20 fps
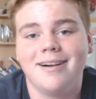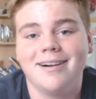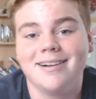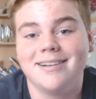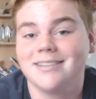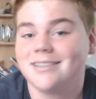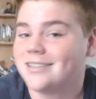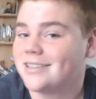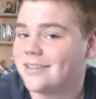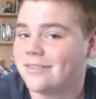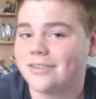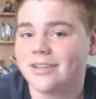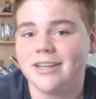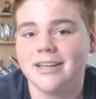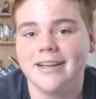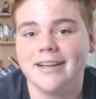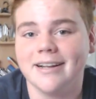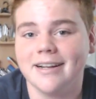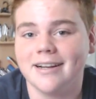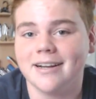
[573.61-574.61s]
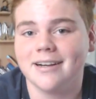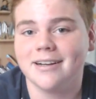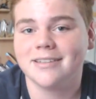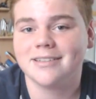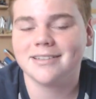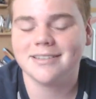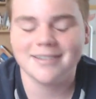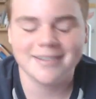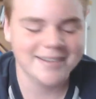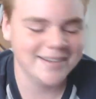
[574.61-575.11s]
It's giving a hint,
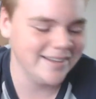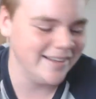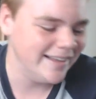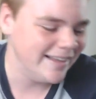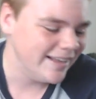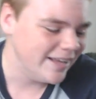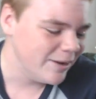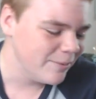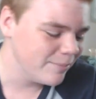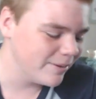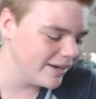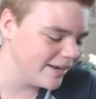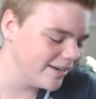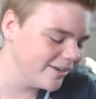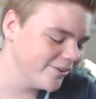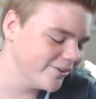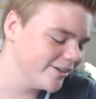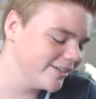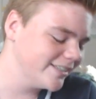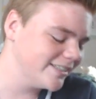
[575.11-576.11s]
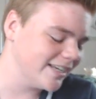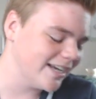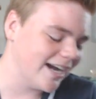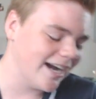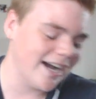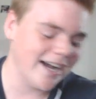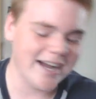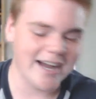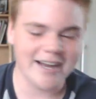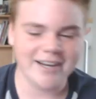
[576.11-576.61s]
guys. But anyways,
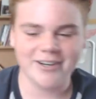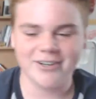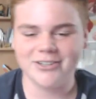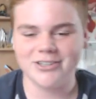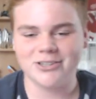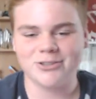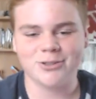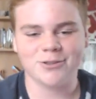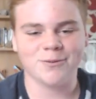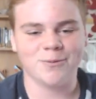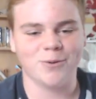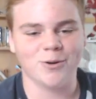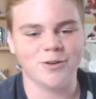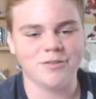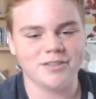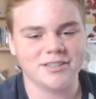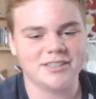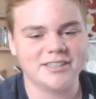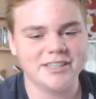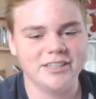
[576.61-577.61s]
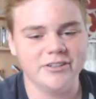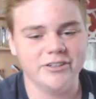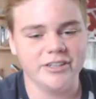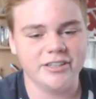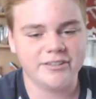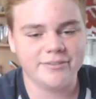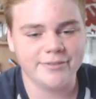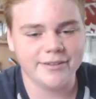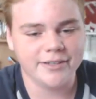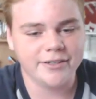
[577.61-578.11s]
I know this was more of a
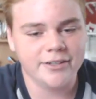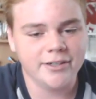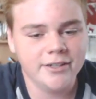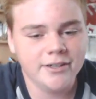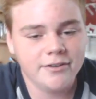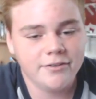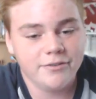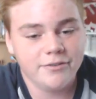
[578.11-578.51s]
serious video